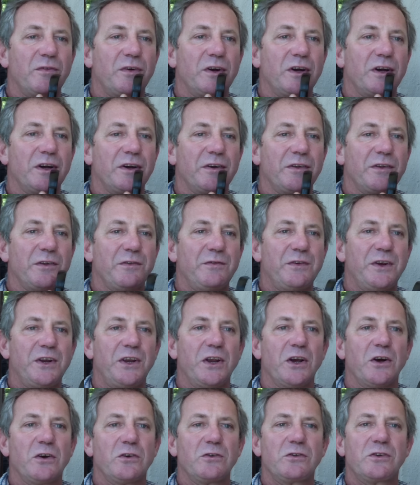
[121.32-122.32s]
the
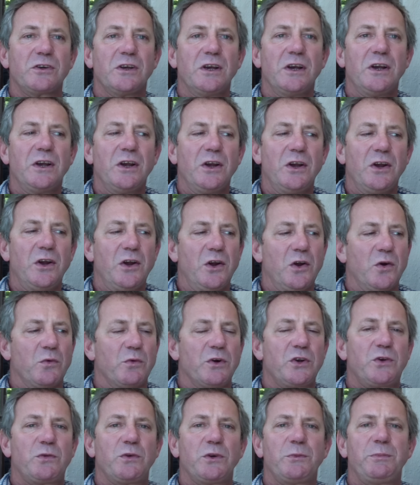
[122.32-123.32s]
videos,
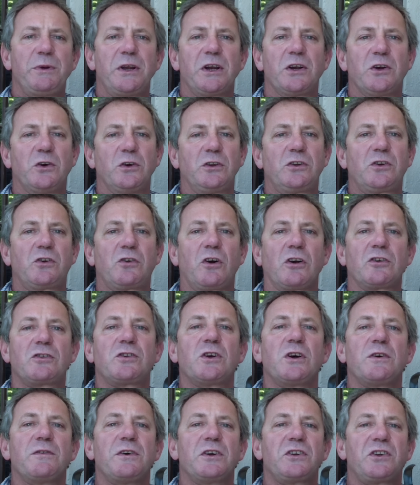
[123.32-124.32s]
which would be a good
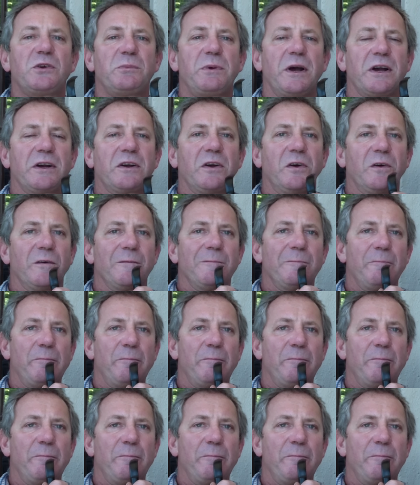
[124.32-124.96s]
crossover tobacco.